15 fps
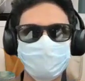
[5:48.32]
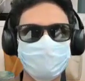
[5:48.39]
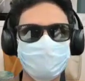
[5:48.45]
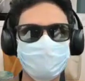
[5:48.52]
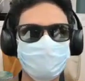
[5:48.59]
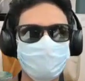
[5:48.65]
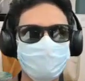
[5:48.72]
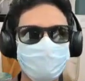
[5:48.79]

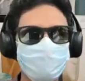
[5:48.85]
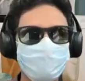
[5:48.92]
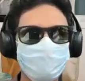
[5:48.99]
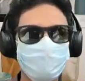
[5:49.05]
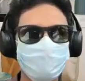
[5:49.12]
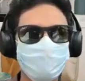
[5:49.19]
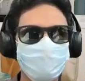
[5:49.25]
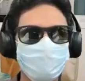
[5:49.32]

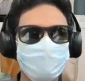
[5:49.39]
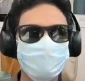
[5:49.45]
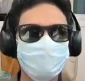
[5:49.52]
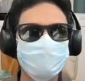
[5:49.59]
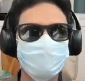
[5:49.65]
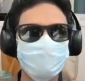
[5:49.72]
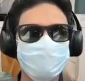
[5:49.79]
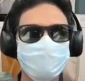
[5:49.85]

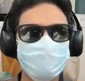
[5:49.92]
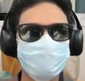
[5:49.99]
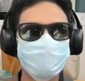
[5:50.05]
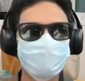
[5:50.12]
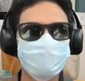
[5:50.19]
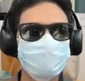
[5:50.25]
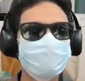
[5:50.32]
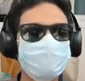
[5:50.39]

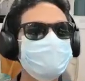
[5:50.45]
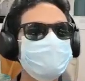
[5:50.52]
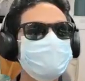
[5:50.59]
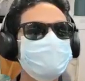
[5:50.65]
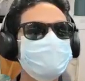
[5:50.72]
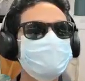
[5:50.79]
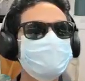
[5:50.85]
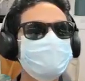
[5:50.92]

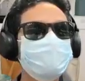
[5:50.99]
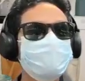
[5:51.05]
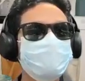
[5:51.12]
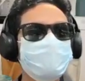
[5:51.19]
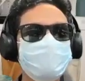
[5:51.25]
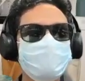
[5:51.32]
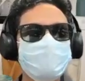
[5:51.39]
(silent)